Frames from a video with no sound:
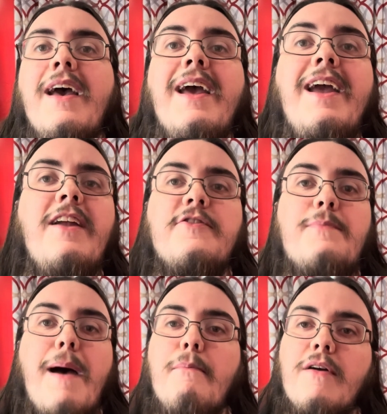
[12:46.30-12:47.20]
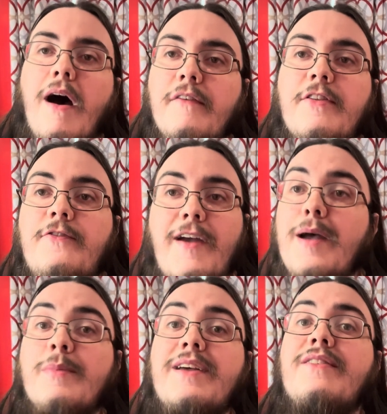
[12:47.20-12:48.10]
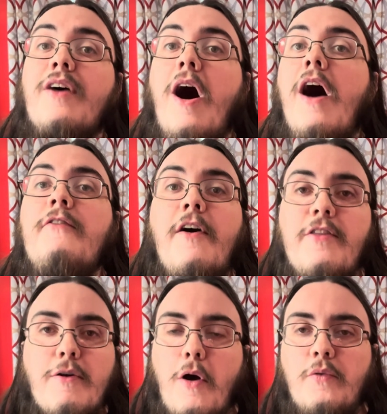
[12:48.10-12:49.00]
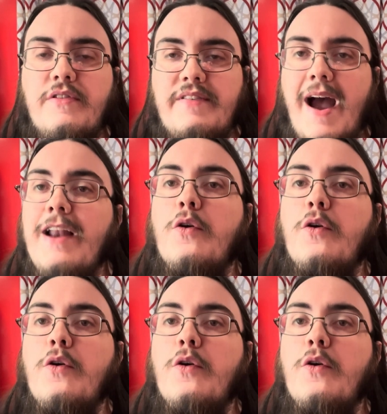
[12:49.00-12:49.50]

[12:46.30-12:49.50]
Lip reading: Each member of the family is off on their own side